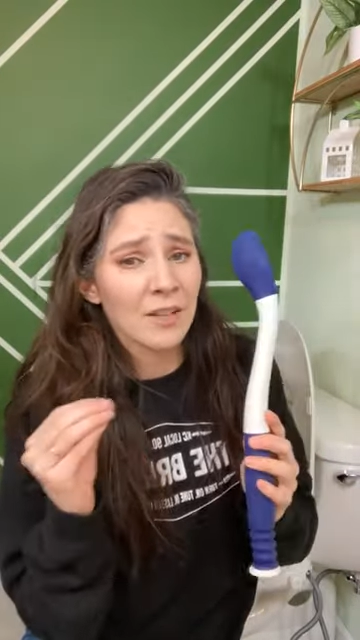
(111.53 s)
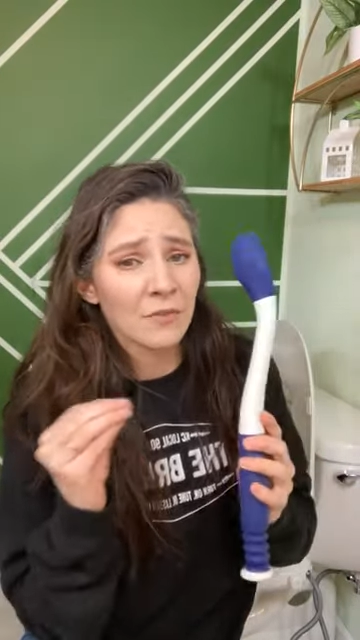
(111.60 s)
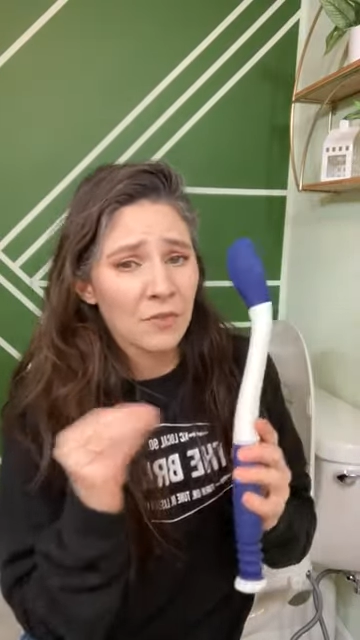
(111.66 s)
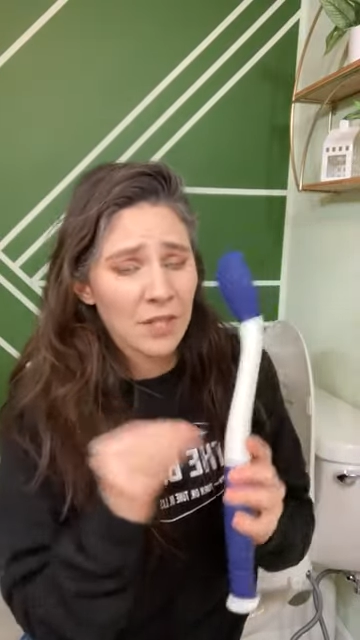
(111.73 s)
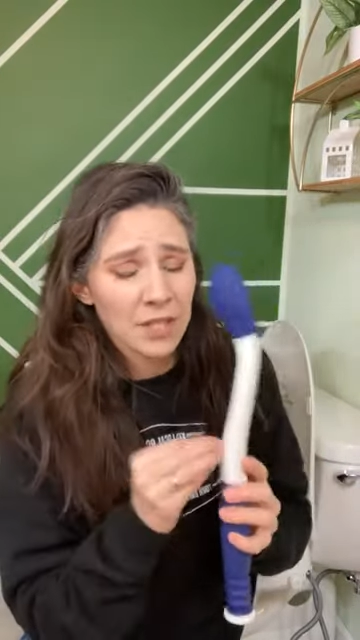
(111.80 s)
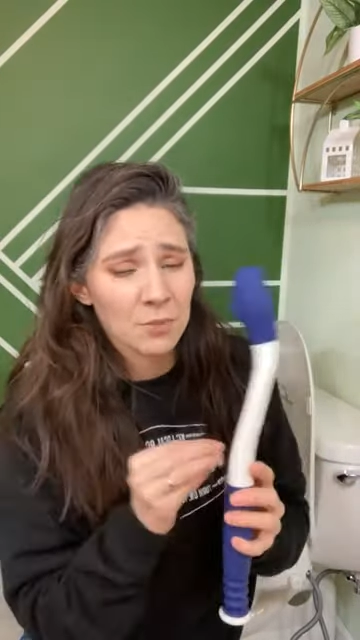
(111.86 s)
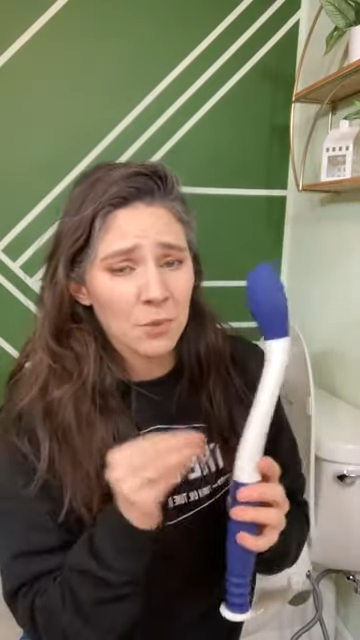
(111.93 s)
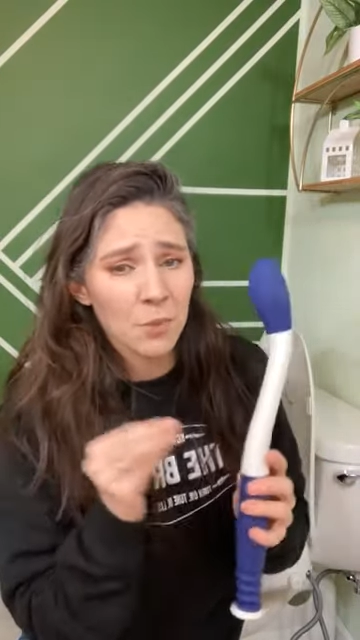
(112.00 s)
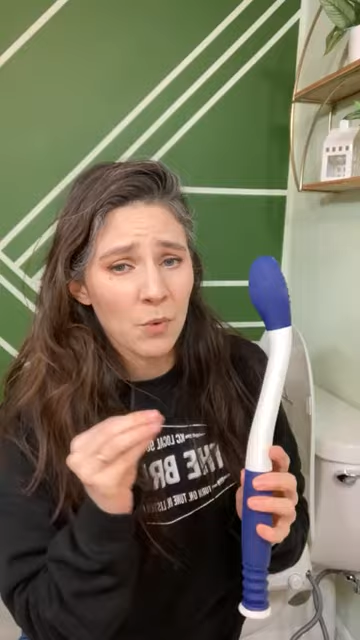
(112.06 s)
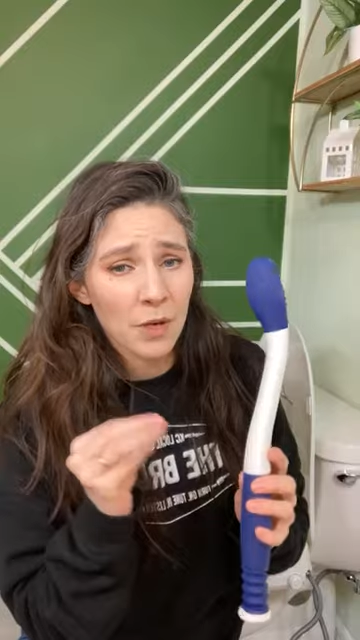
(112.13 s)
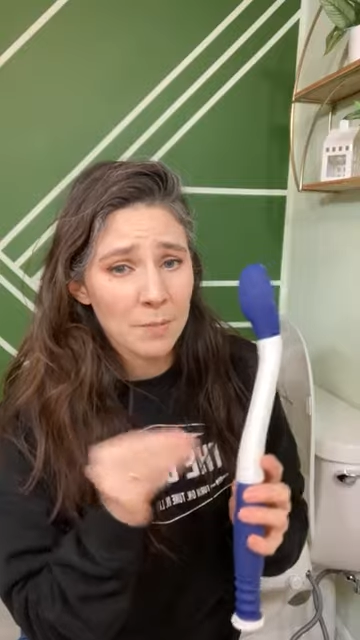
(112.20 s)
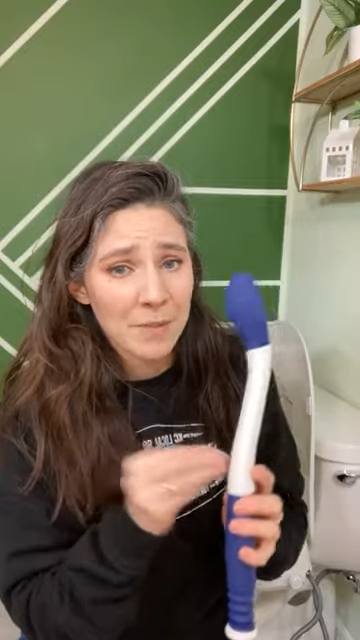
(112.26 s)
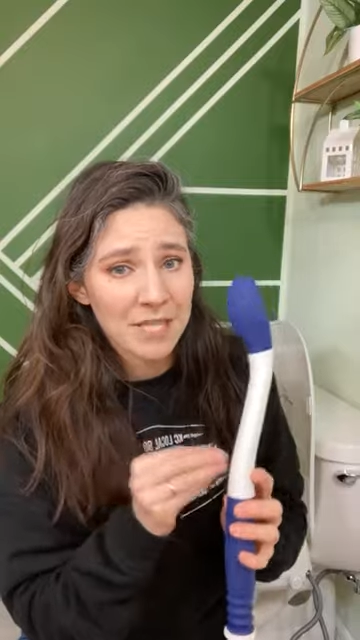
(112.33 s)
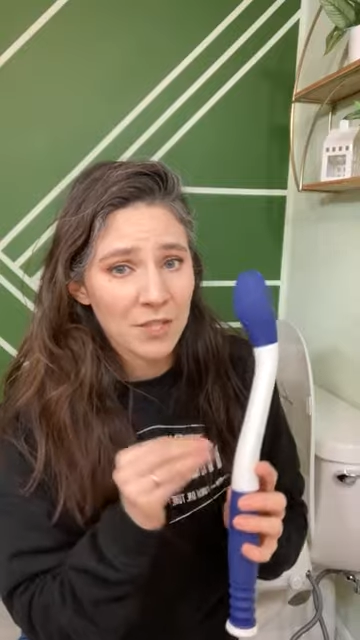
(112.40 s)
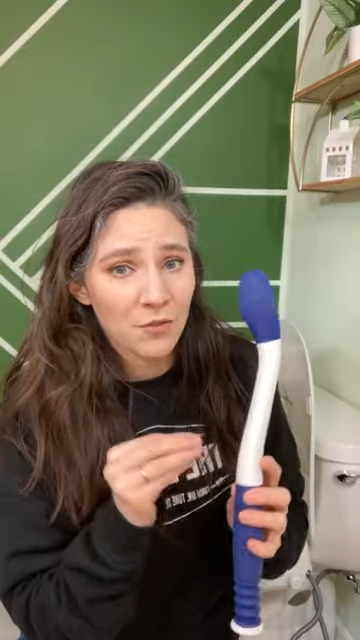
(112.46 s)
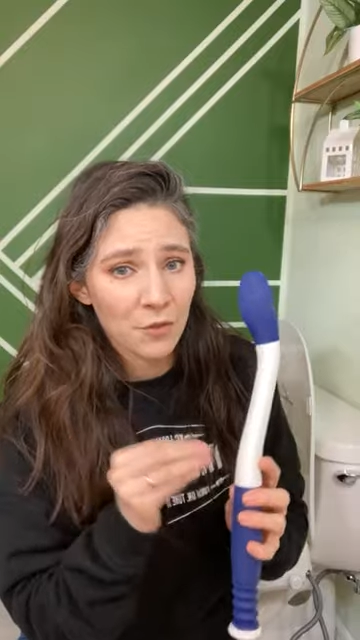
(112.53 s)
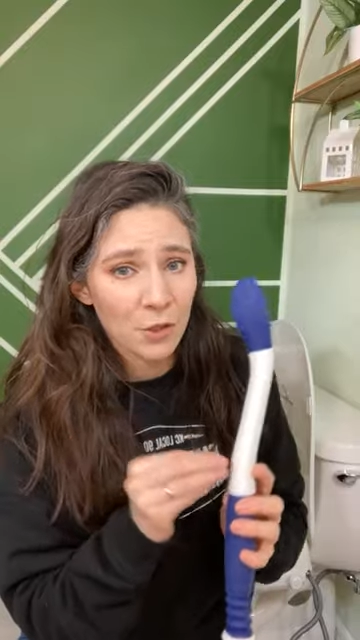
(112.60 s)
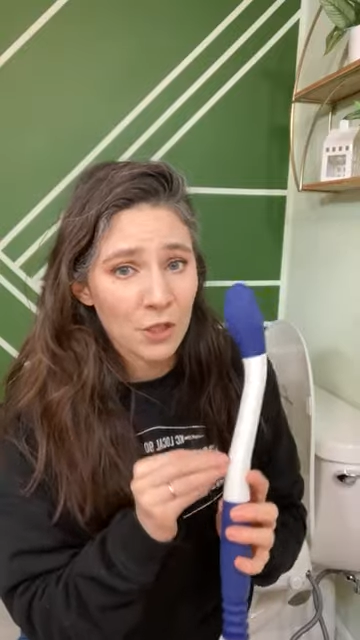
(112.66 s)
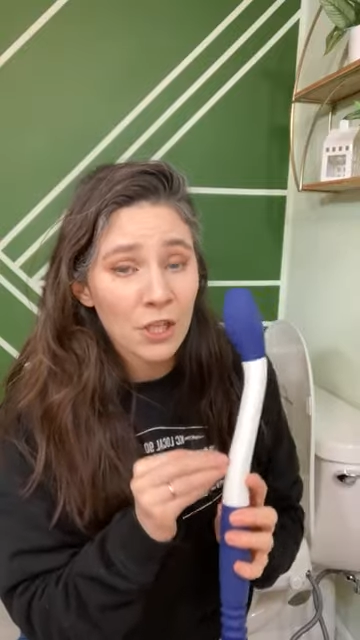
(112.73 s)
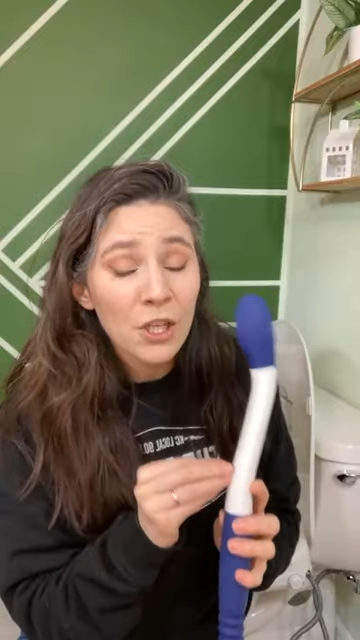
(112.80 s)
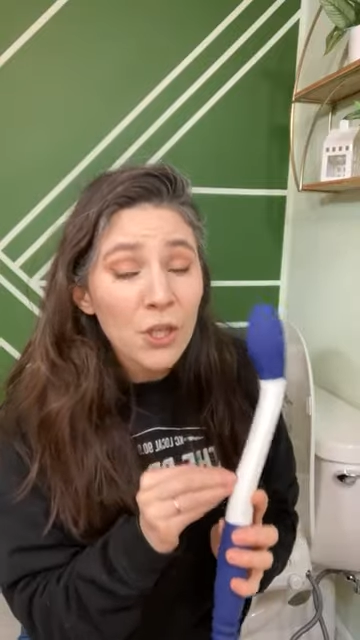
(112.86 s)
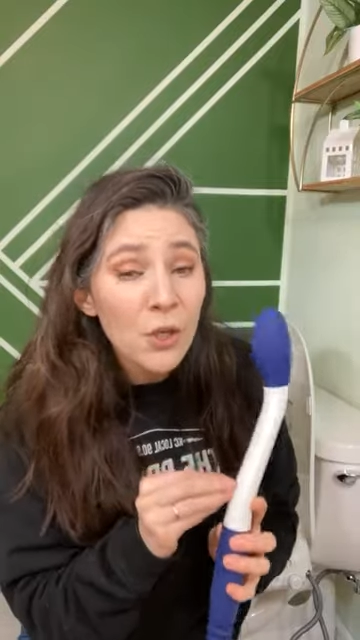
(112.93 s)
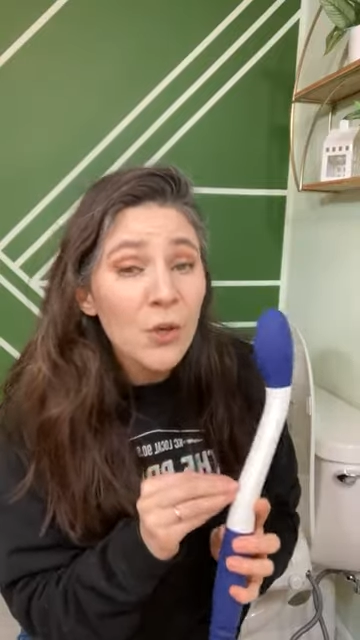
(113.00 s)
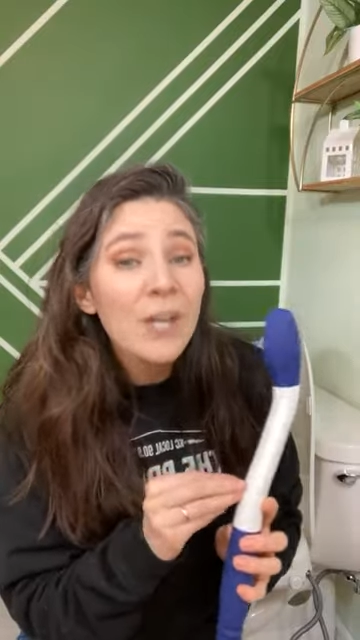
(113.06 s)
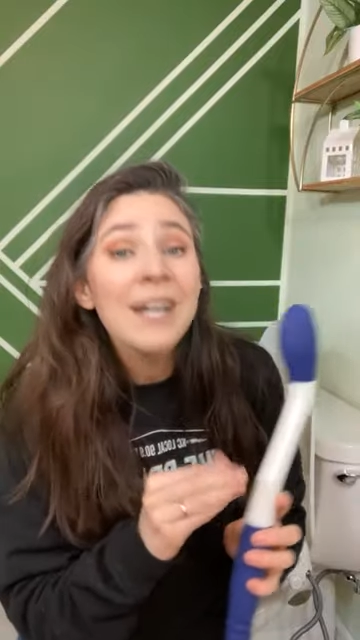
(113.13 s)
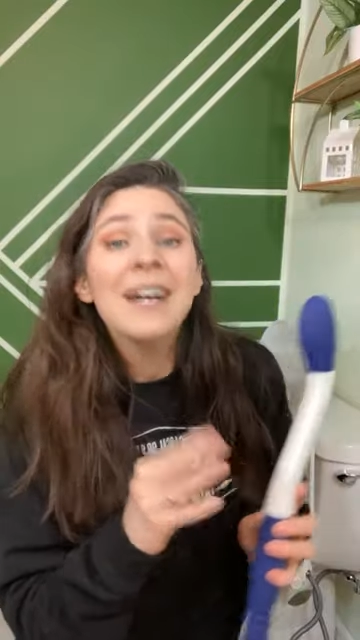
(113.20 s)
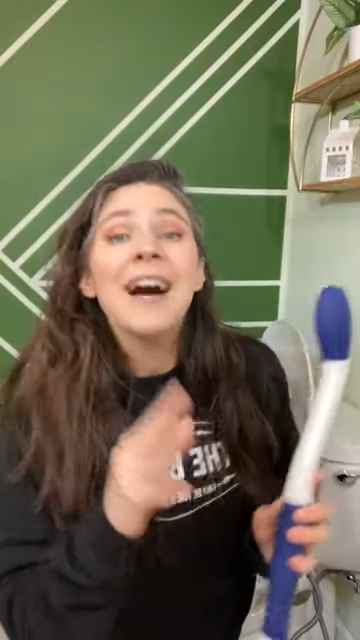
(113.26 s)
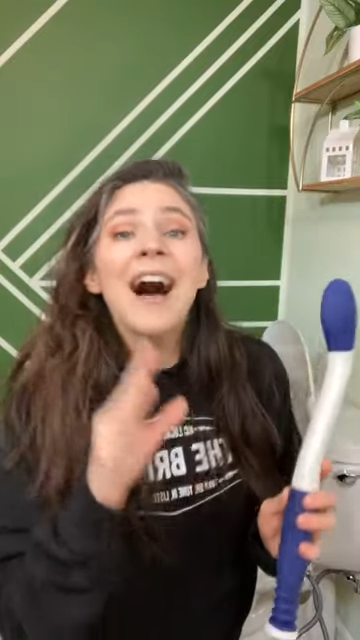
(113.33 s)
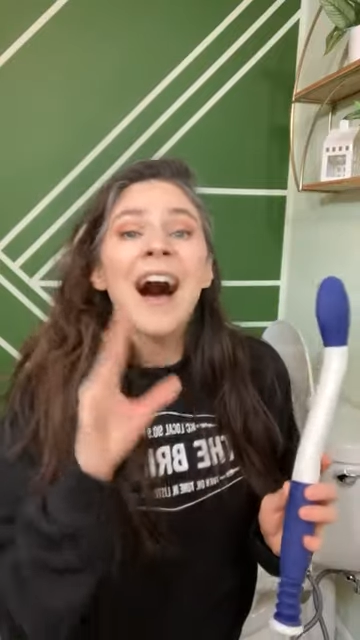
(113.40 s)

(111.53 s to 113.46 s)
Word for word: if this would work best for you,